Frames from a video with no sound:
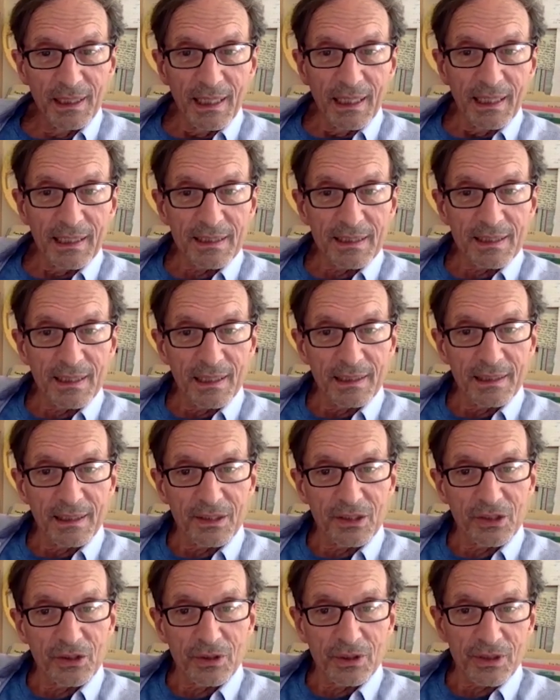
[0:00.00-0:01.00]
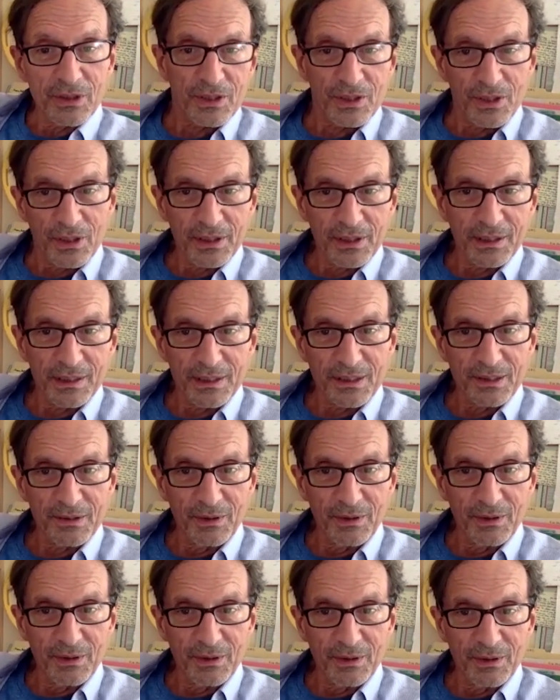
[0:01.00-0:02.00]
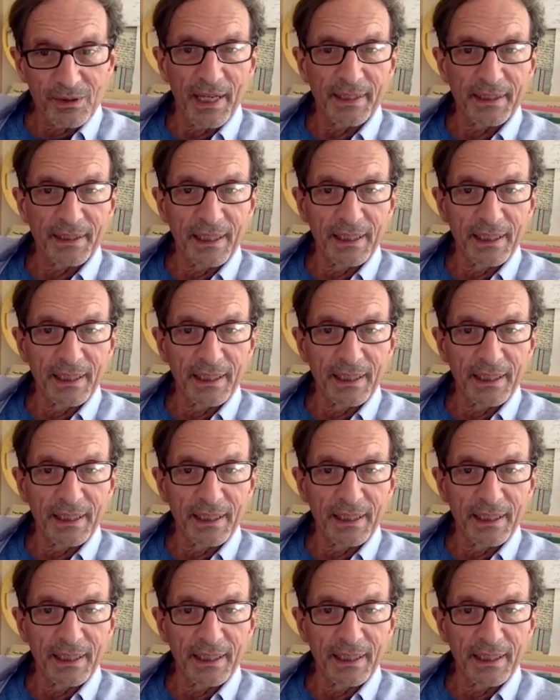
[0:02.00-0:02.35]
it's like a short circuit to all that,